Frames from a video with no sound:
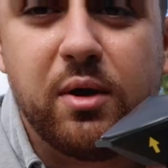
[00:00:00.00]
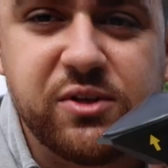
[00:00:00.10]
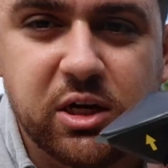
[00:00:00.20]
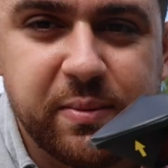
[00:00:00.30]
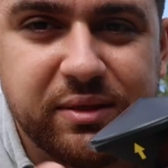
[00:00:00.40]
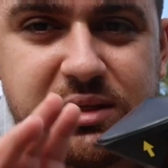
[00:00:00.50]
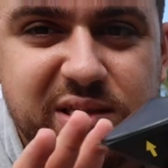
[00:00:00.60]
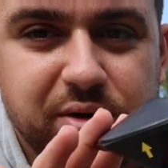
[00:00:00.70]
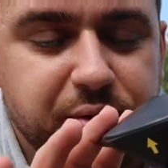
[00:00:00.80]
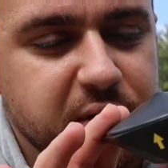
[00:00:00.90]
Now, I've talked about
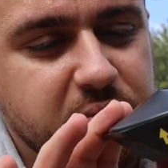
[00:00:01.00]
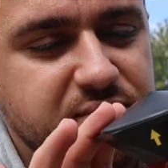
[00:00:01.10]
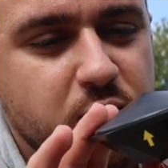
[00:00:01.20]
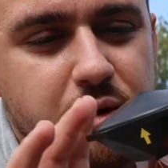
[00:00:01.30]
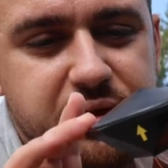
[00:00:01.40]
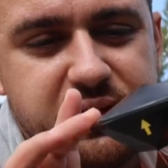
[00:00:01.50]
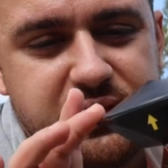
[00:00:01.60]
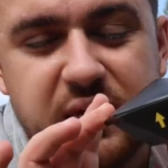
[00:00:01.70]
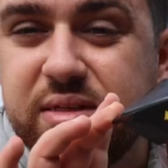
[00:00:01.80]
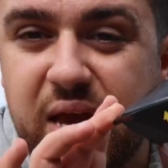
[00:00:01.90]
this little thing before.
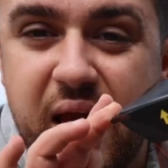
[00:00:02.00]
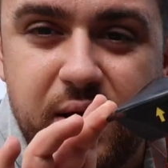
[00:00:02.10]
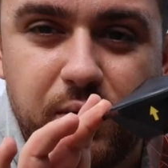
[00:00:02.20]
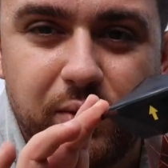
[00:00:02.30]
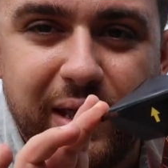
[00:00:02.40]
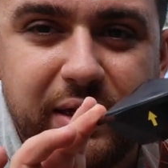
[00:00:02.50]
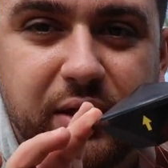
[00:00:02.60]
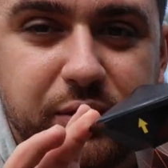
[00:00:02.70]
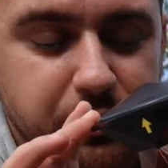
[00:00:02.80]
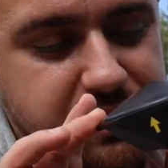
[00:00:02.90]
This is a
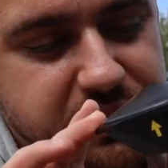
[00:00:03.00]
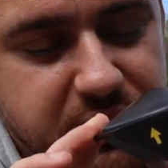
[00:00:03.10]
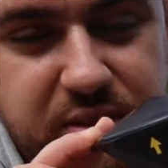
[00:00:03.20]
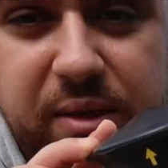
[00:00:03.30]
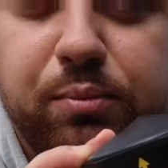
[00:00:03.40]
Leica three sixty